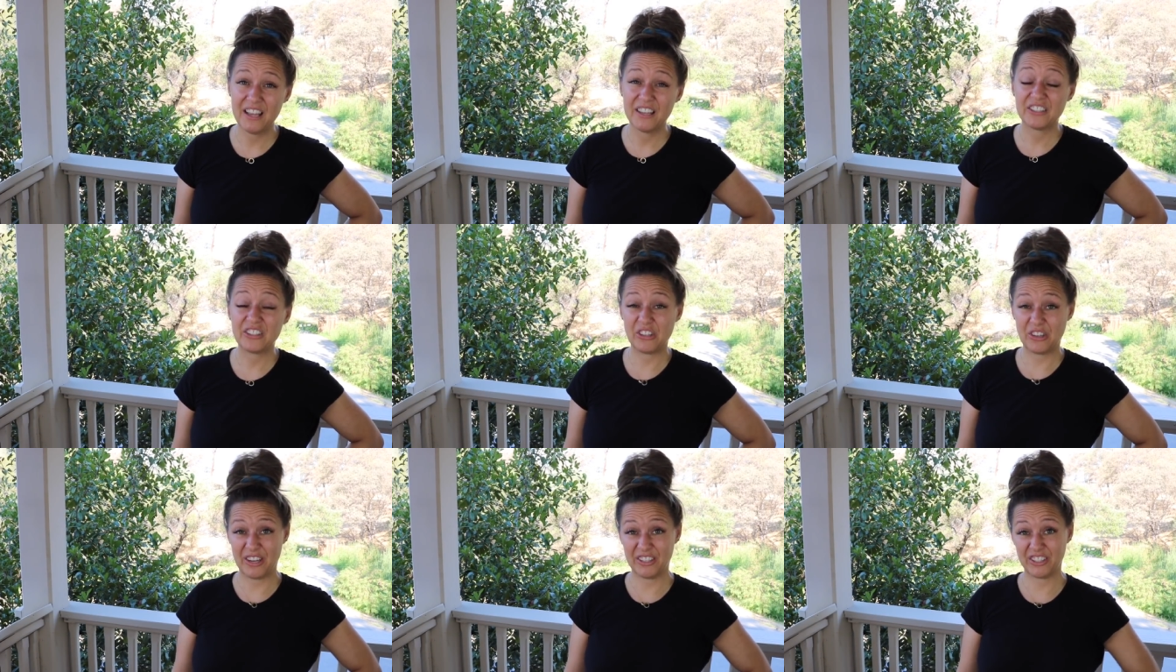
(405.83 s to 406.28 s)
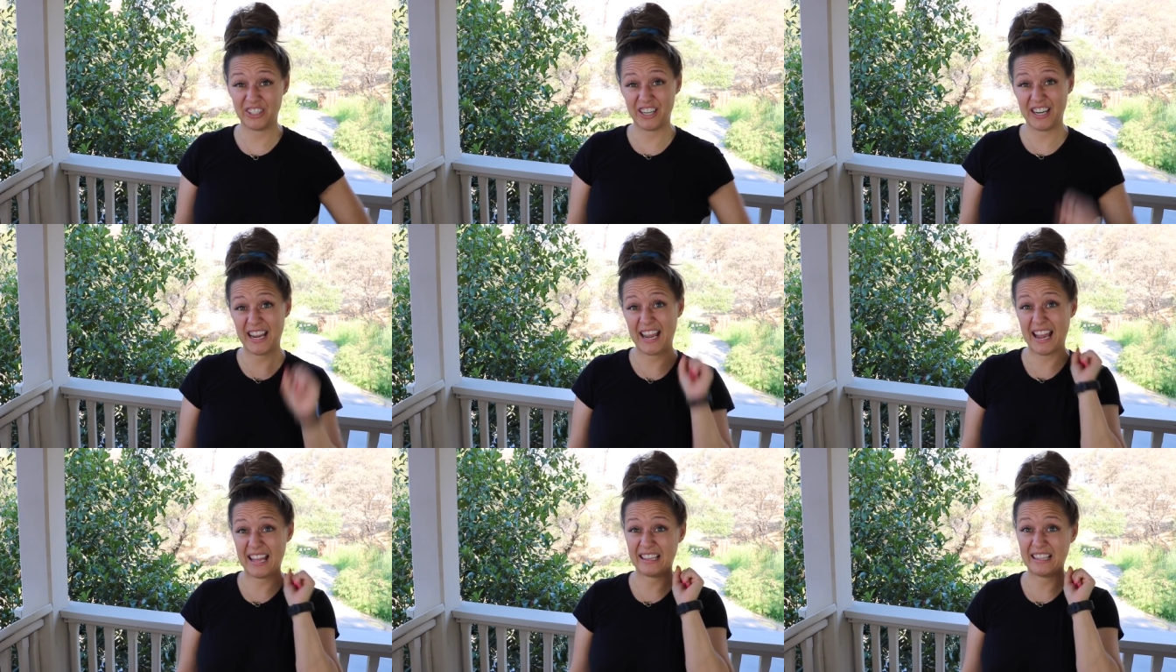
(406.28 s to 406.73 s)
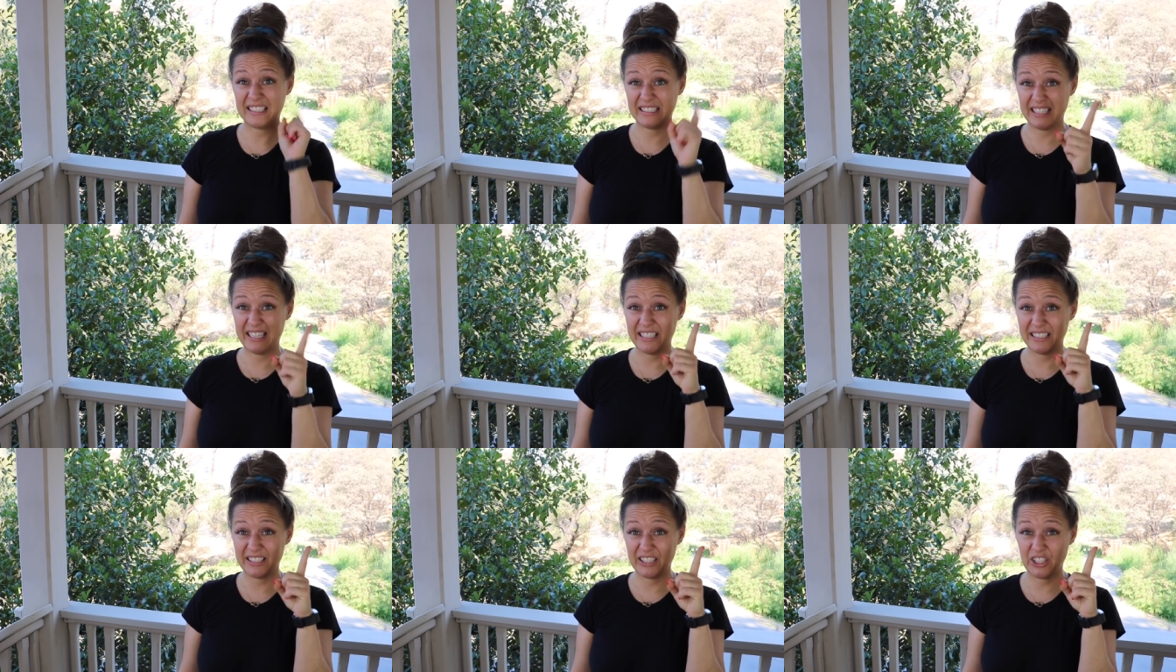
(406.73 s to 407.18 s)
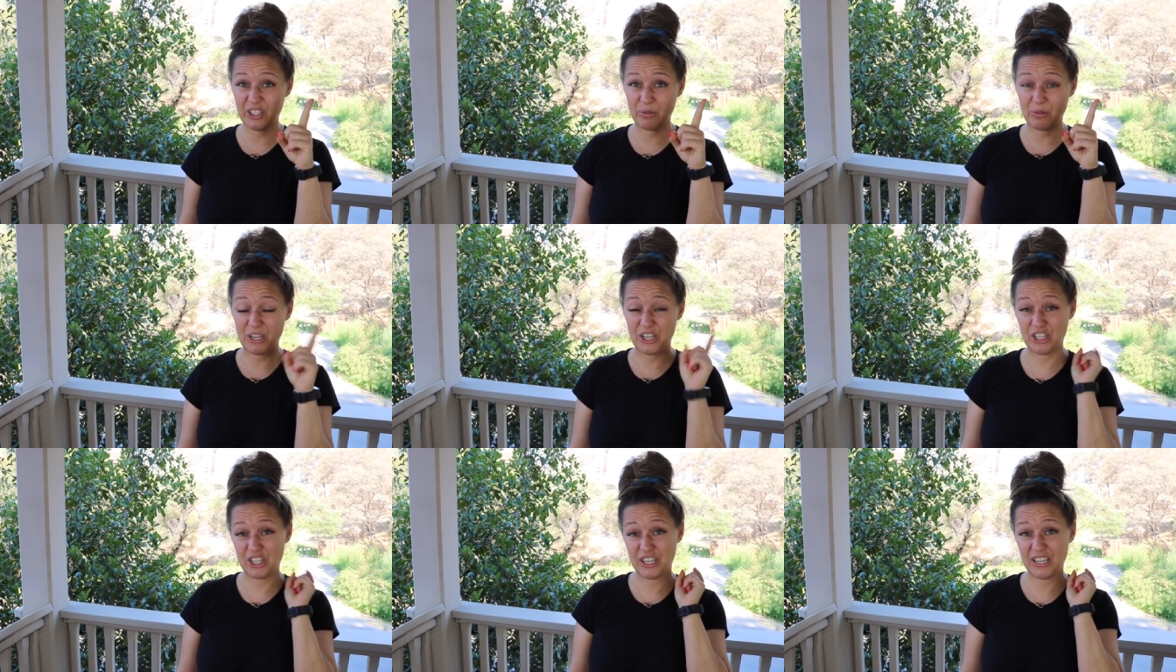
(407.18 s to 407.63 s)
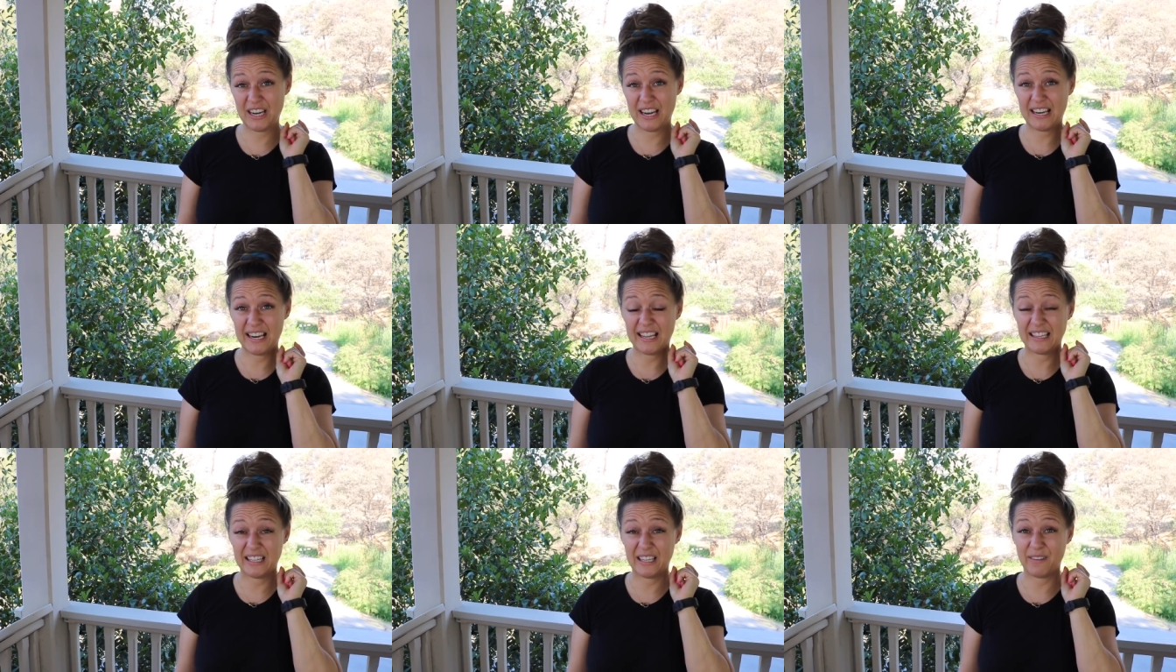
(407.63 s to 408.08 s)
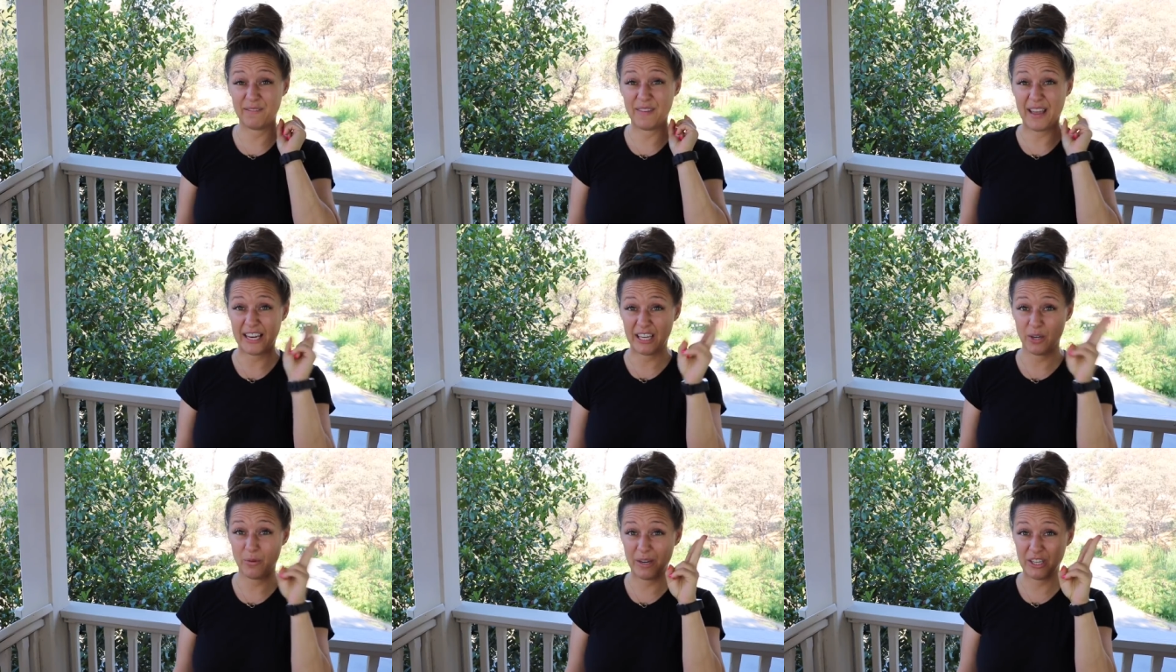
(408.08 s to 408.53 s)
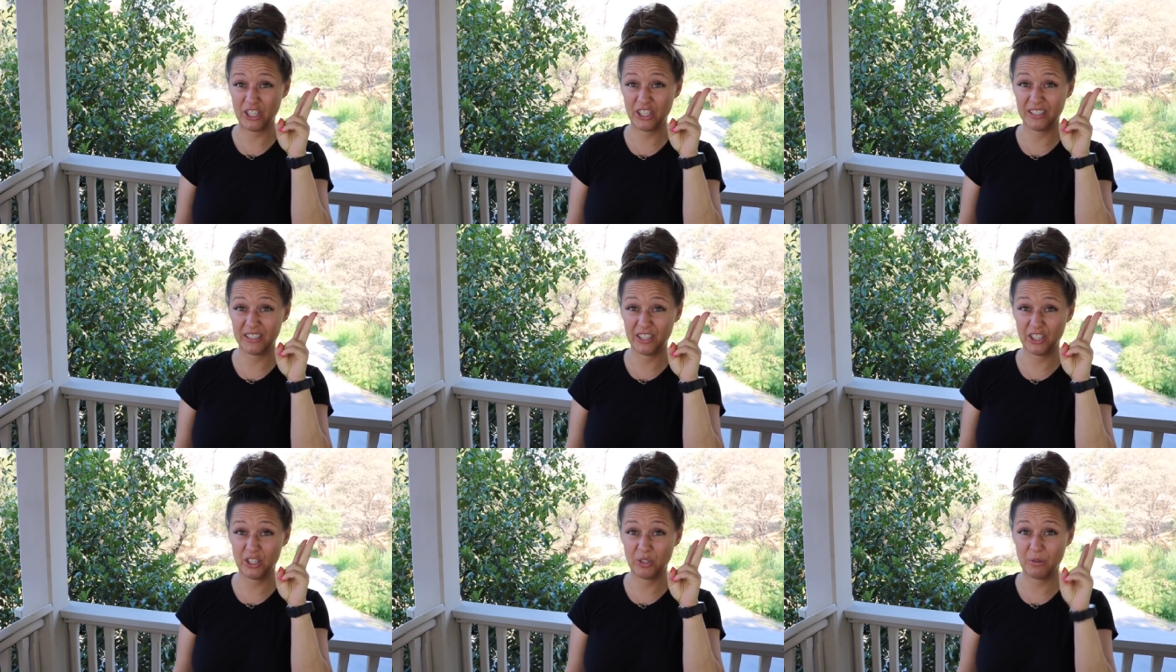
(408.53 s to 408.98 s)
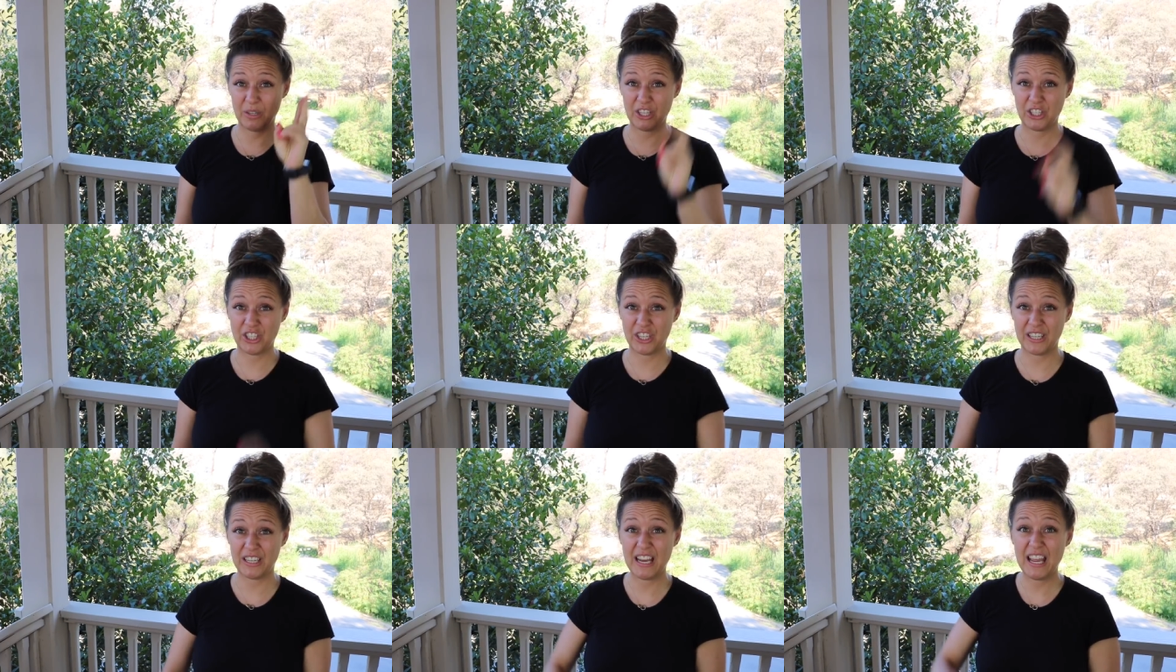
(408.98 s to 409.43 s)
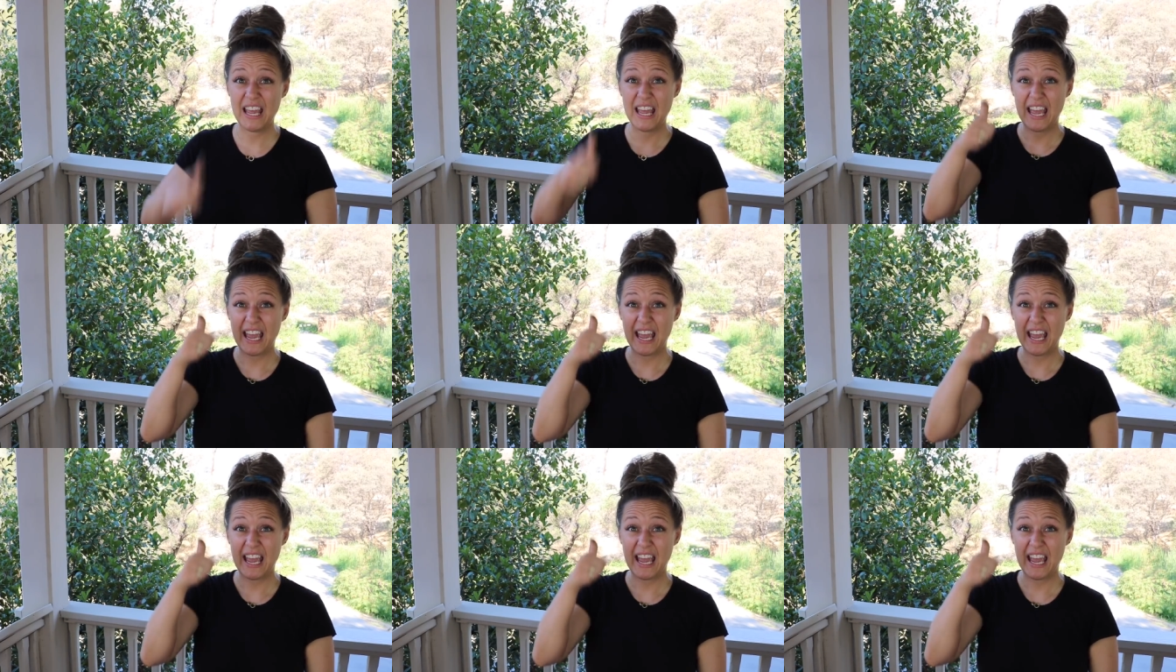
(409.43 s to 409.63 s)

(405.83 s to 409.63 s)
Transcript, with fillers: So yesterday I had the sink situation, I had the evacuation situation,